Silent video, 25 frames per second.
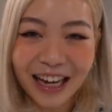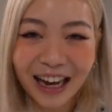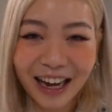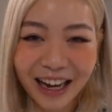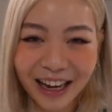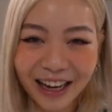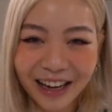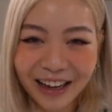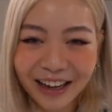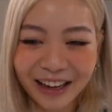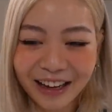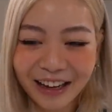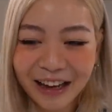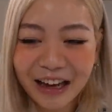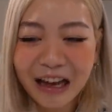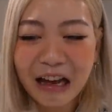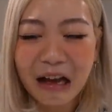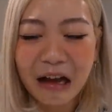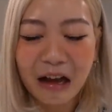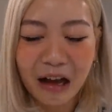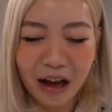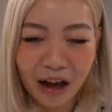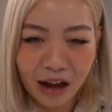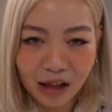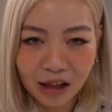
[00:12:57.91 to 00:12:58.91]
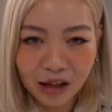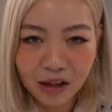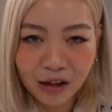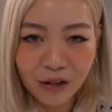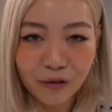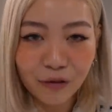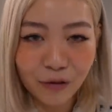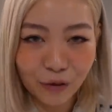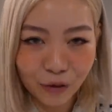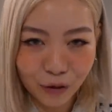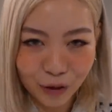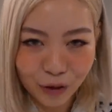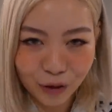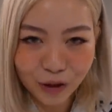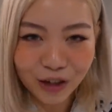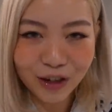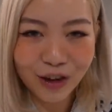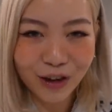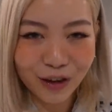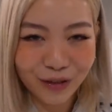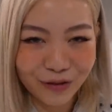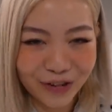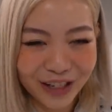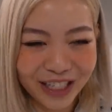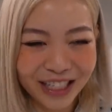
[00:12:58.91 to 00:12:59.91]
I love food,
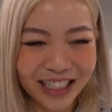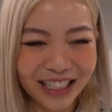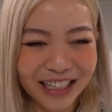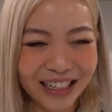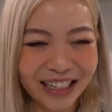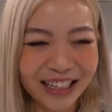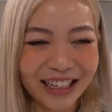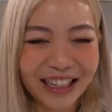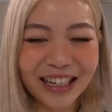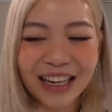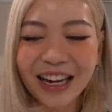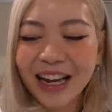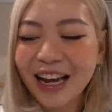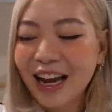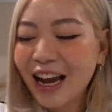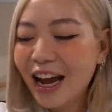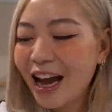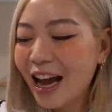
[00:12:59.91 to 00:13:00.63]
obviously.